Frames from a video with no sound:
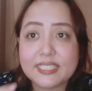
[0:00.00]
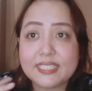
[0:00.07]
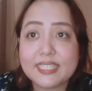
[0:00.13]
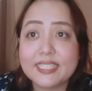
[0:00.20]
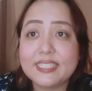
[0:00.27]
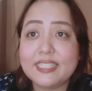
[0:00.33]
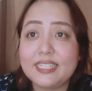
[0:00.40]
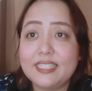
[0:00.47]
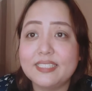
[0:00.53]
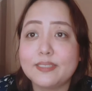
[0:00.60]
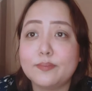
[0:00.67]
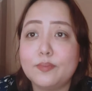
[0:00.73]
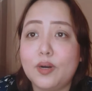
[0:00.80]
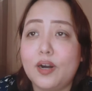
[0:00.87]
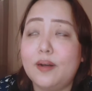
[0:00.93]

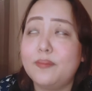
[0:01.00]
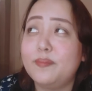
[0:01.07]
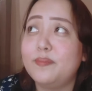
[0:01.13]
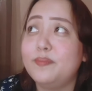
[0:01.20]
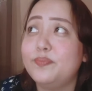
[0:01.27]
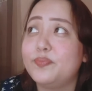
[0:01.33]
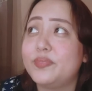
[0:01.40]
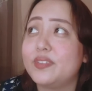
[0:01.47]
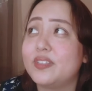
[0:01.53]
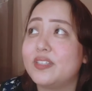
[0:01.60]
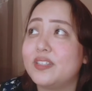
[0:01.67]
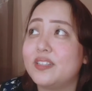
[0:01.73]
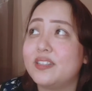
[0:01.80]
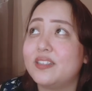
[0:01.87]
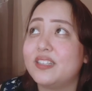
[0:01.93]
Sydney's mom
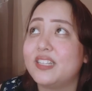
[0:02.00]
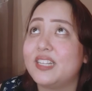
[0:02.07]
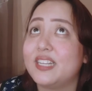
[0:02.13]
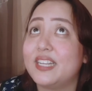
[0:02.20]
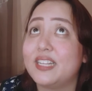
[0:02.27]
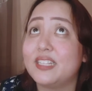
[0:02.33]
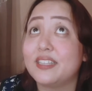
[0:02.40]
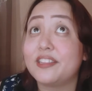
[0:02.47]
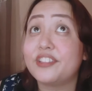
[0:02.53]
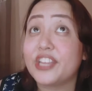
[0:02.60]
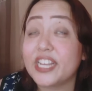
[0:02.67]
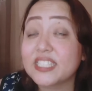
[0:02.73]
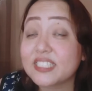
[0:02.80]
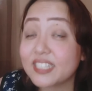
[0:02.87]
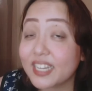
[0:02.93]

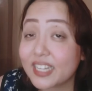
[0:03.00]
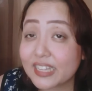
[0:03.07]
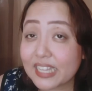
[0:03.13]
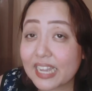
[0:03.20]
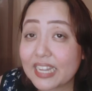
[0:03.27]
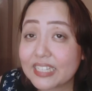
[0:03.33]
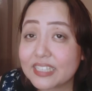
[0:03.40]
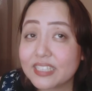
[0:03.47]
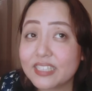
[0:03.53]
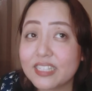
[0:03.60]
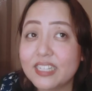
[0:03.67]
thinks like that,